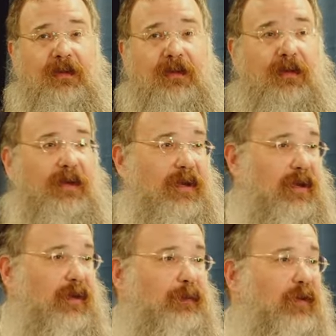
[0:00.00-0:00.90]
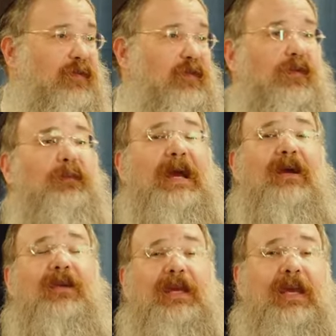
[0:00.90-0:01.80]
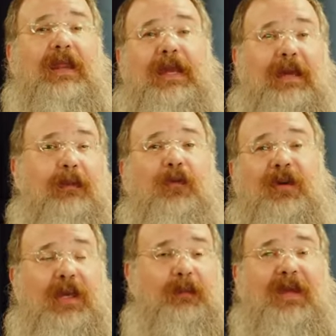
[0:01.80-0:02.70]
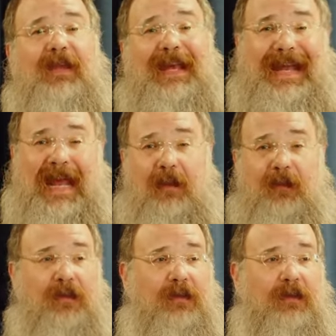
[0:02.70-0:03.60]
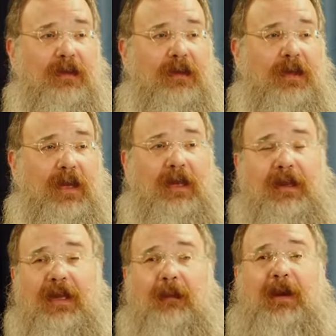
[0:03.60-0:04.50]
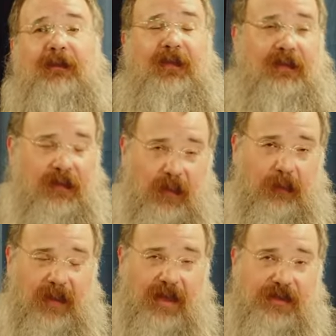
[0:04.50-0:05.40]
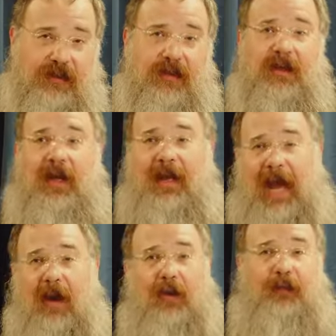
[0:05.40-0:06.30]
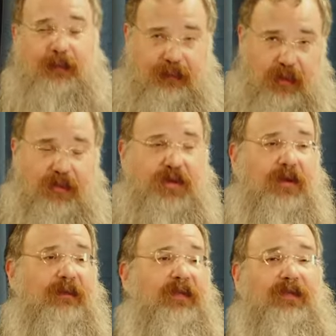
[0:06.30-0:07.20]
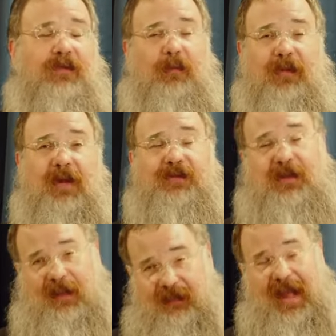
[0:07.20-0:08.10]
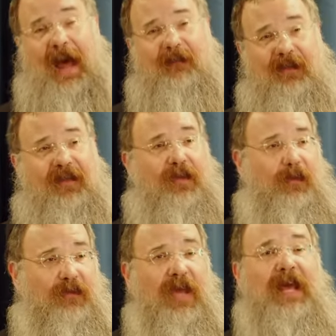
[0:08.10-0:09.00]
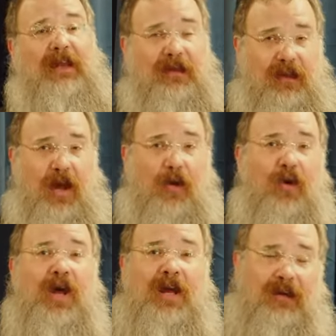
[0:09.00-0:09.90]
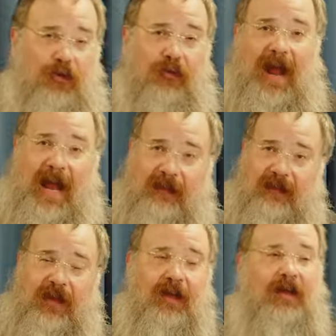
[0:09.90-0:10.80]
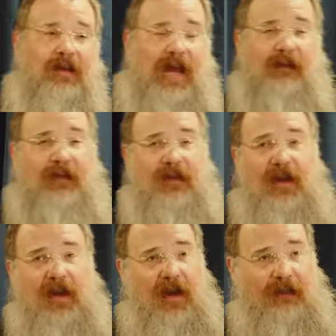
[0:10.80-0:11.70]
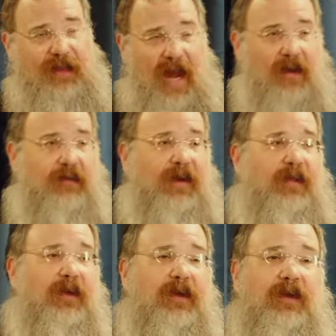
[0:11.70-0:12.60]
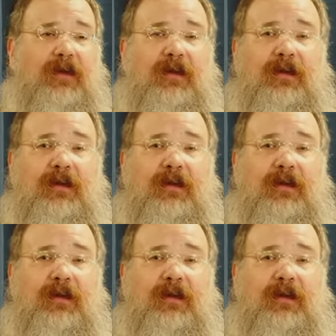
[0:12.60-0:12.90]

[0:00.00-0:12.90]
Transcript: You know, like a person who barely can think more deeply than an animal. He can think about physical pleasure and how to procure physical pleasure. That's obviously the most low, crass level of concrete thinking.